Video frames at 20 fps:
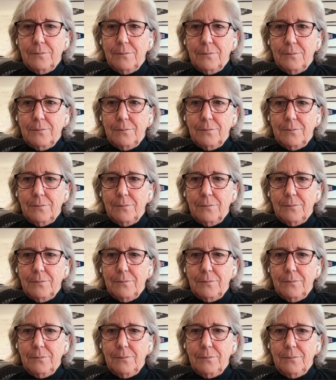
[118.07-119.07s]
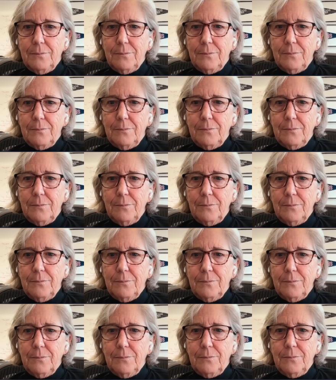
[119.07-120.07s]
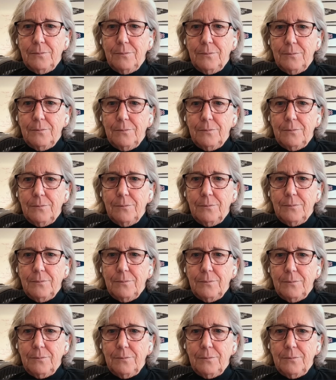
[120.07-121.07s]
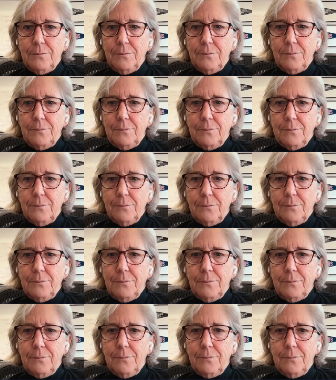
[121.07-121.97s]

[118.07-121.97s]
This person isn't speaking.